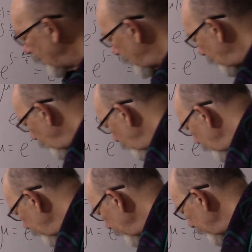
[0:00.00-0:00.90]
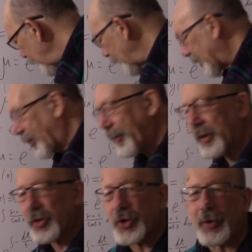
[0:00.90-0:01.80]
so uh, let's
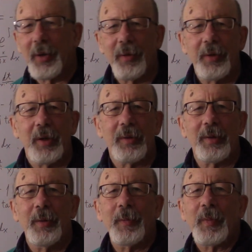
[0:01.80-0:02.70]
finish this